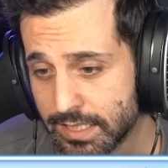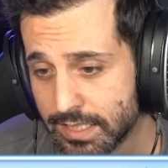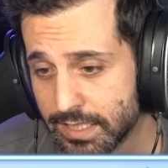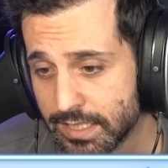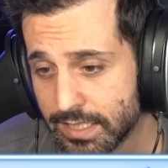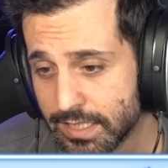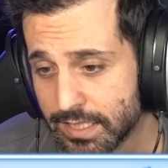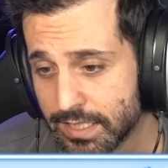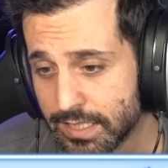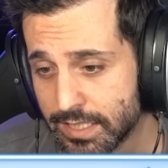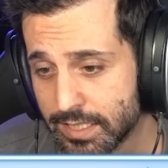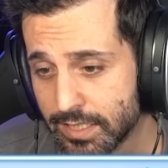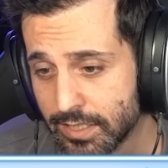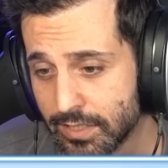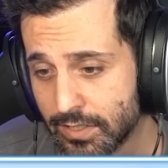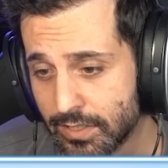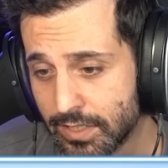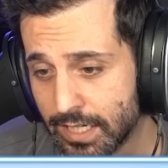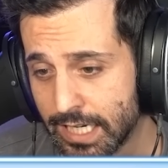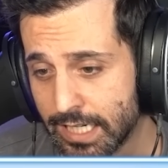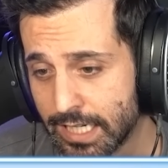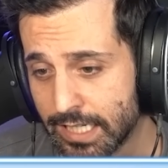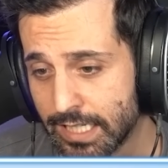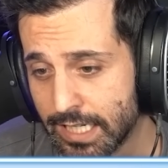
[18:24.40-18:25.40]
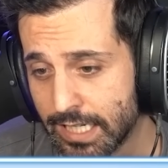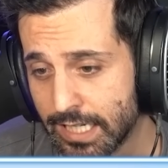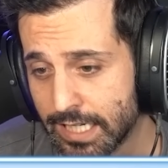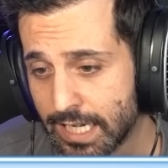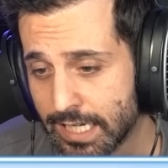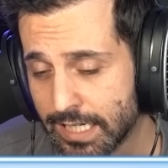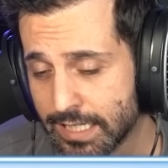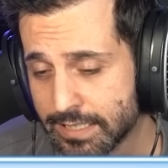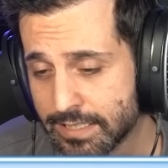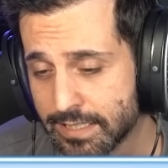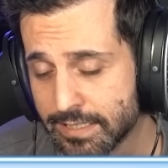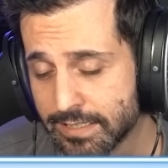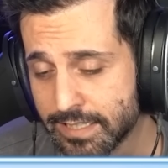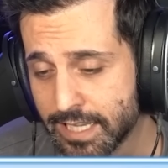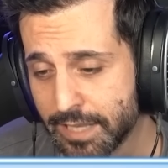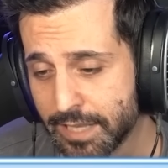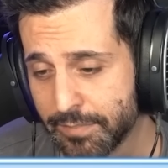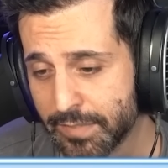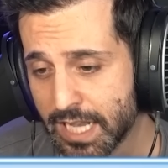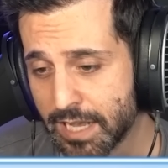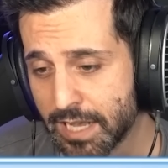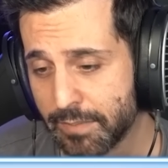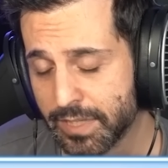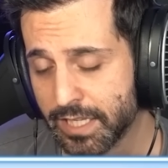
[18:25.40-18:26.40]
So I guess this
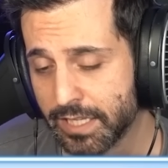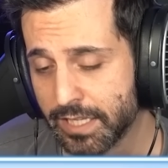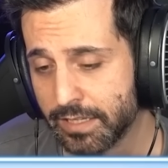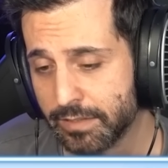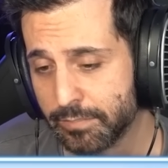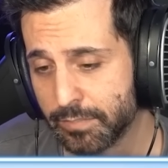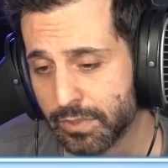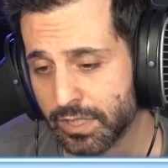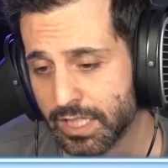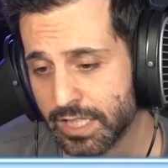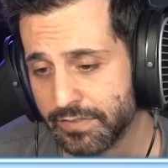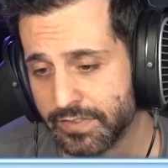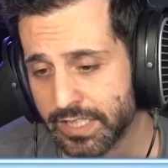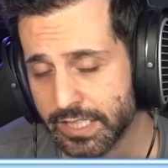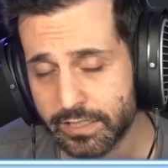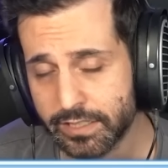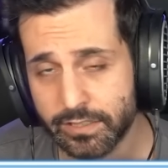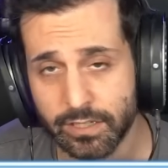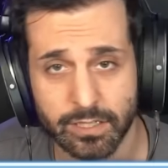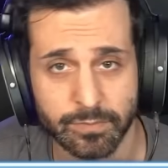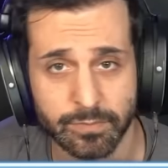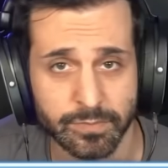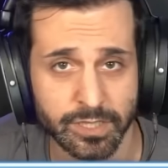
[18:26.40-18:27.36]
game got me believing in karma a